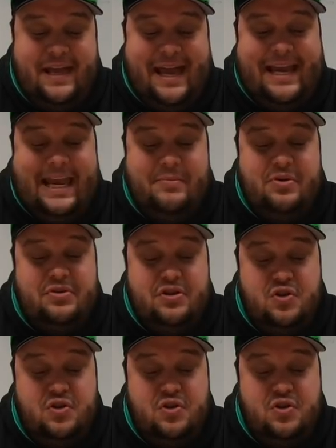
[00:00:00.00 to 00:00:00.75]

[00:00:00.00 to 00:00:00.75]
That came up to